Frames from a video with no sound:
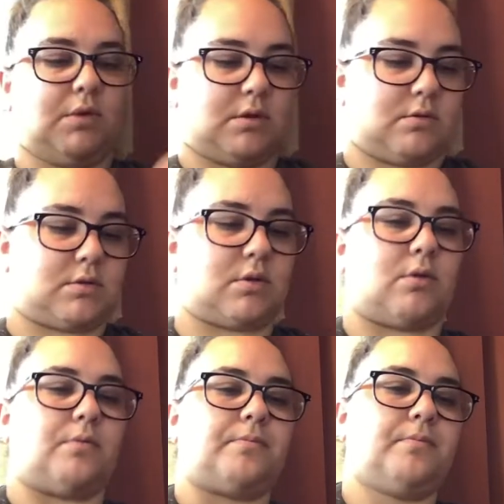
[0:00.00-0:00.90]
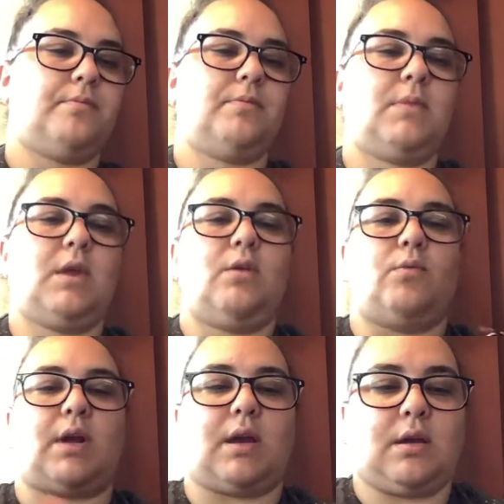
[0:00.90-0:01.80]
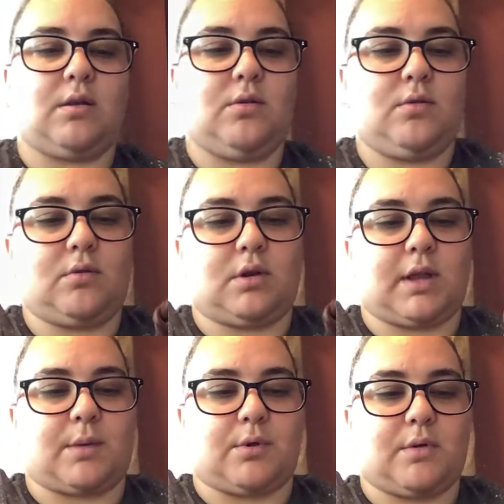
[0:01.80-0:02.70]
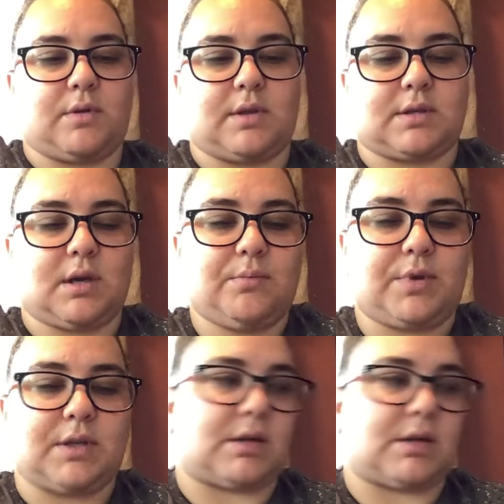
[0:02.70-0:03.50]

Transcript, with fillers: do. So when I collaborate with these companies,